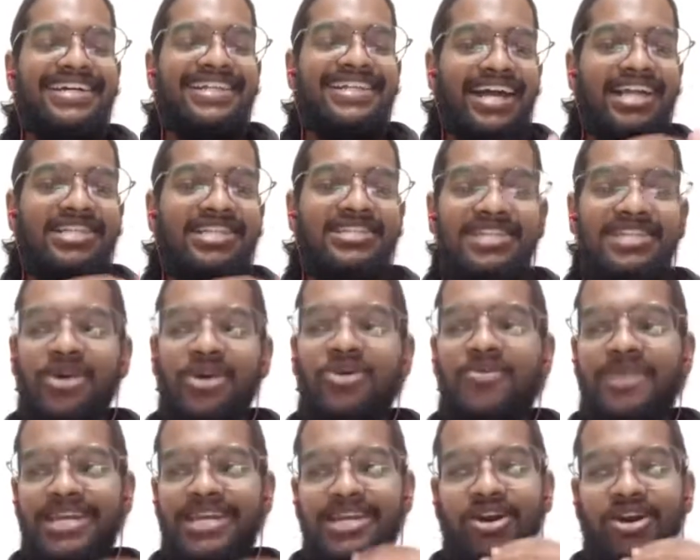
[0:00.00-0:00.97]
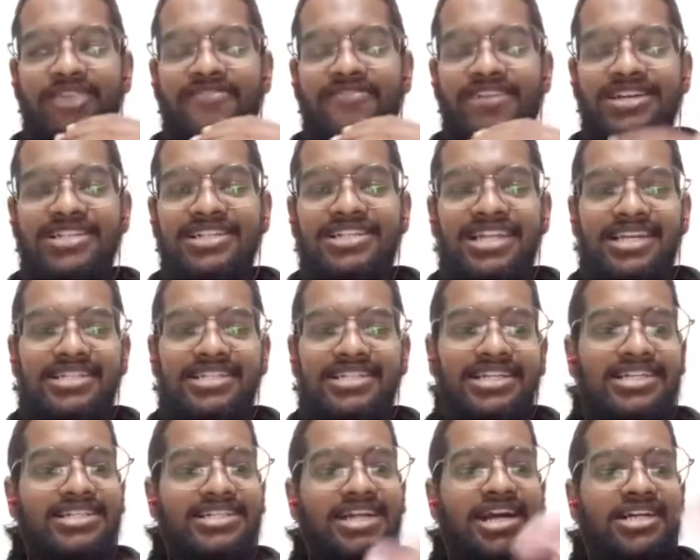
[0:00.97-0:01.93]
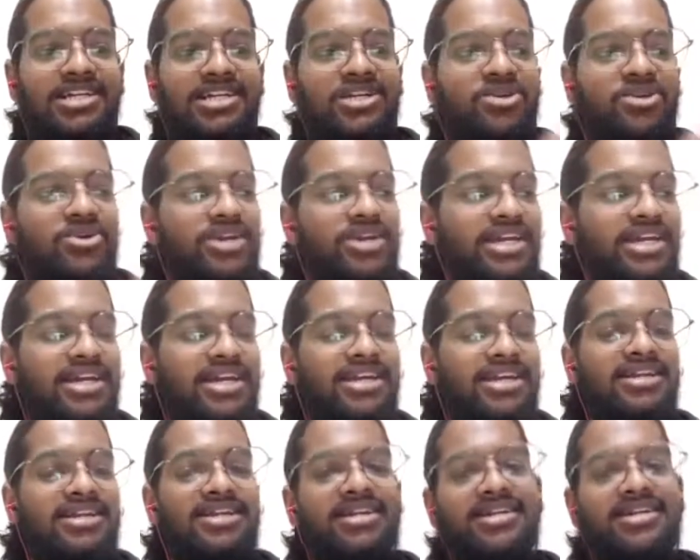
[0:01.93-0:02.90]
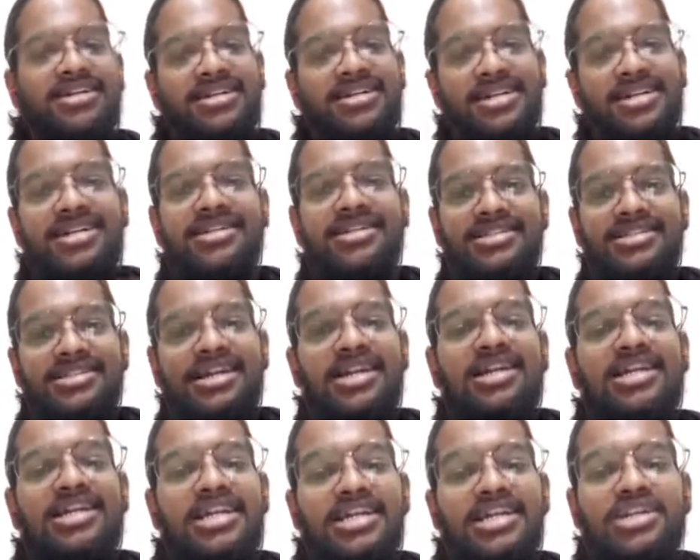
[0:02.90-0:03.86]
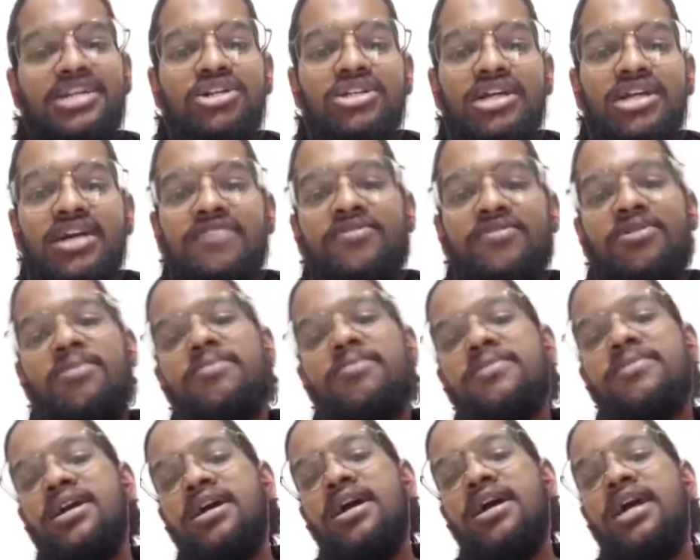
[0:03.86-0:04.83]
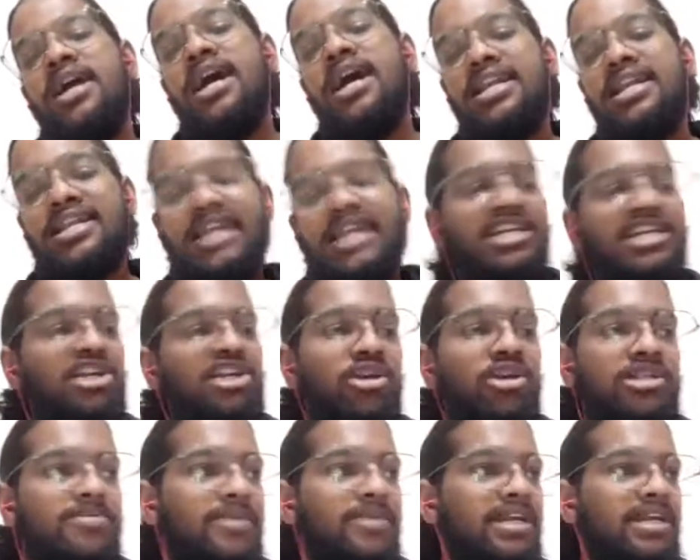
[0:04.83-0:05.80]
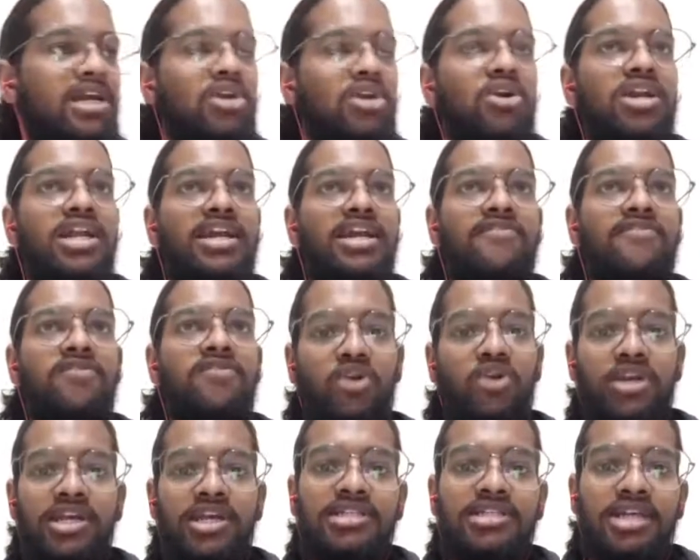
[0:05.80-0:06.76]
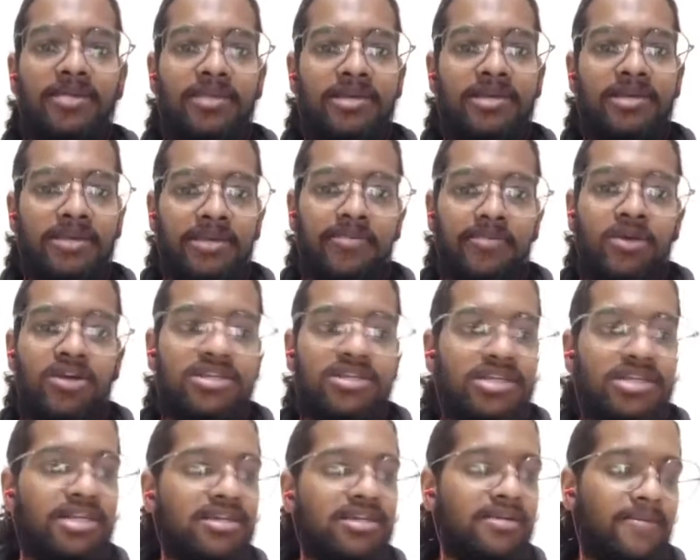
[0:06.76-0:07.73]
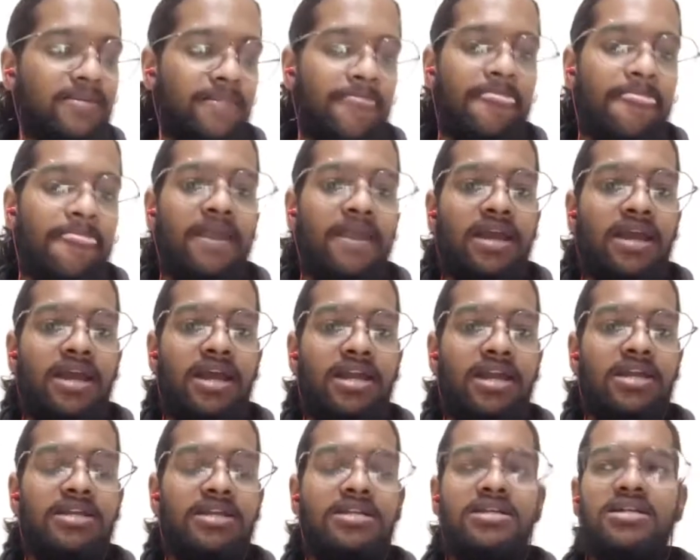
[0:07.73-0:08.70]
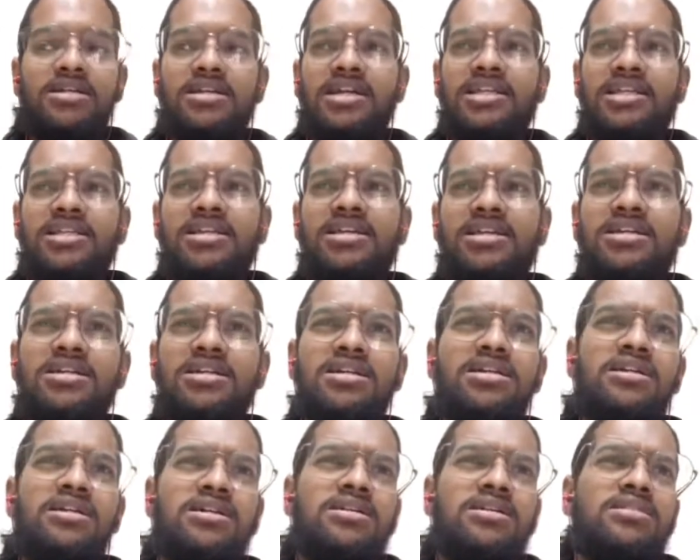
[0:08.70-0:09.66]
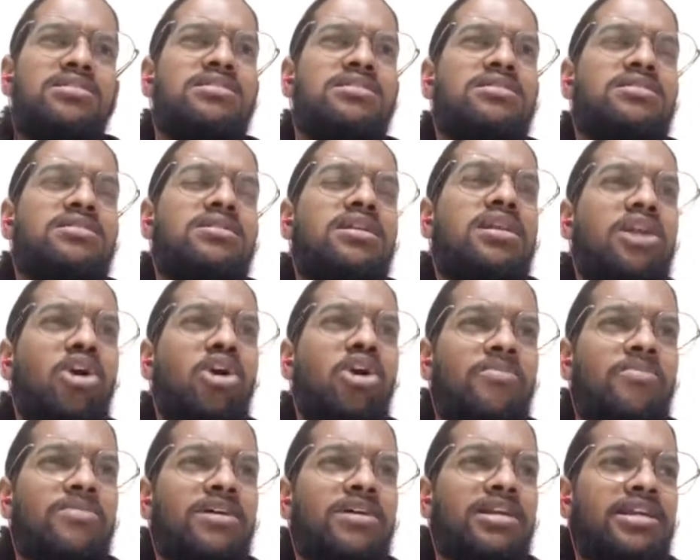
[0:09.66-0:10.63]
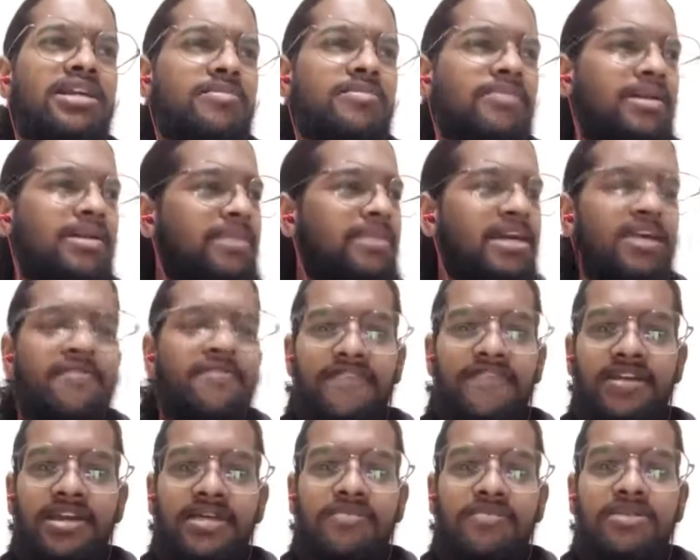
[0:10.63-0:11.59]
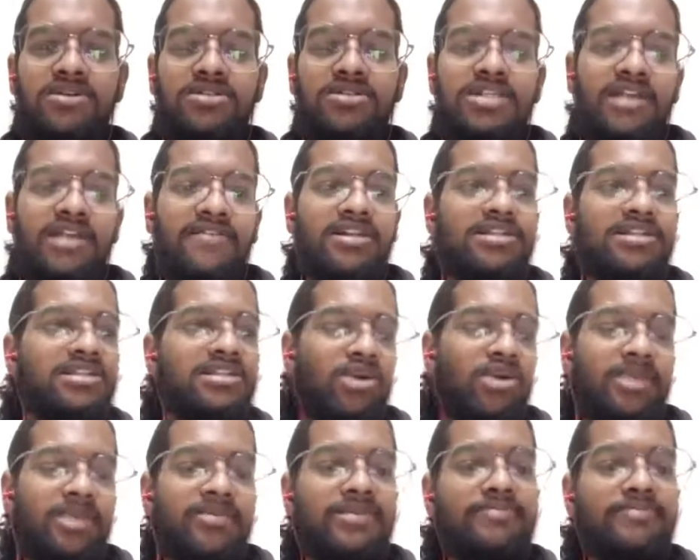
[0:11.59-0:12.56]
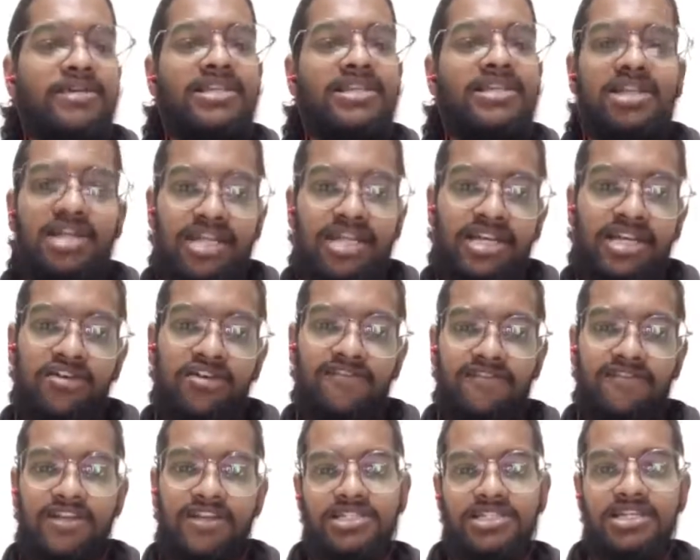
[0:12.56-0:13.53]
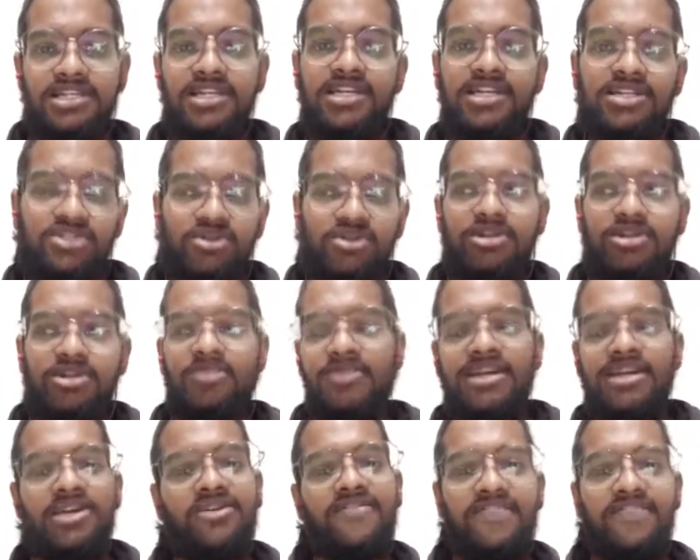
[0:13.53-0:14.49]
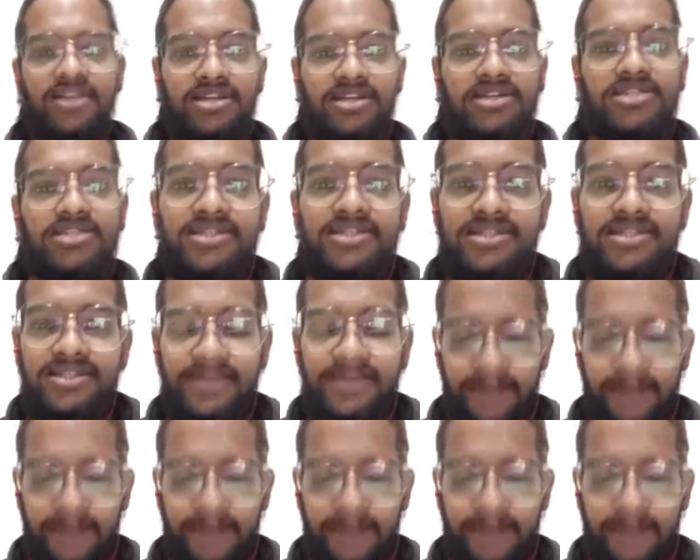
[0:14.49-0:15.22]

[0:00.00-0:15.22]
that's how my confidence like just started growing, and I started getting into the art form. And right now it's been around like 4 years I've been beatboxing, and I think November it may become 5 because 11th now I'm in my third year of engineering, so it'll be around 5 years.